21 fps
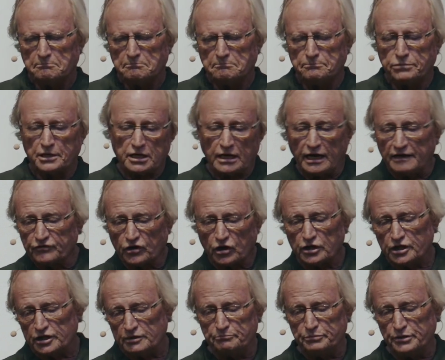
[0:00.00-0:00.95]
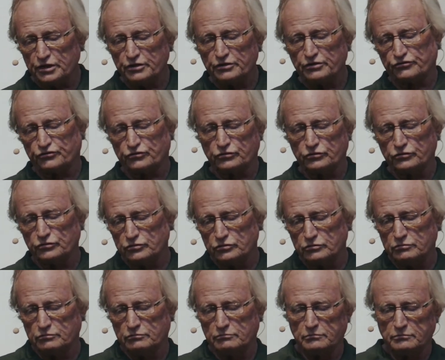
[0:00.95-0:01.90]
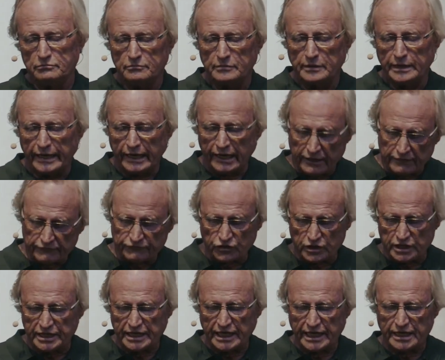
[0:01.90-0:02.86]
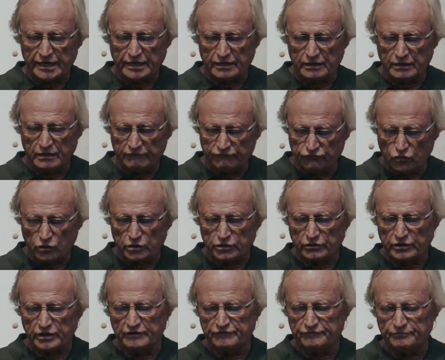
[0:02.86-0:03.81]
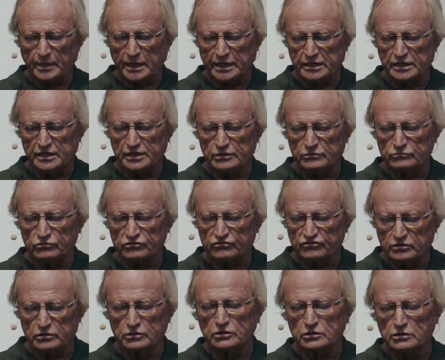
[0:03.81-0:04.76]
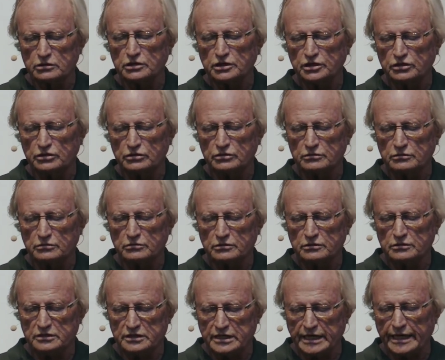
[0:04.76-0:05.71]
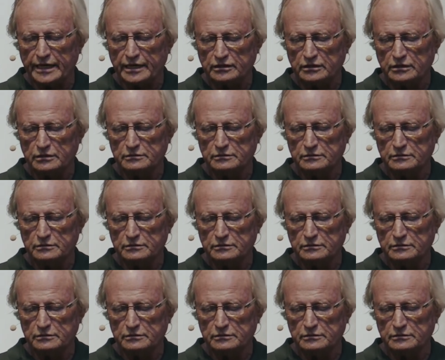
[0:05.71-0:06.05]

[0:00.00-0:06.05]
But I've already been through every day of wondering if my kid was literally dead.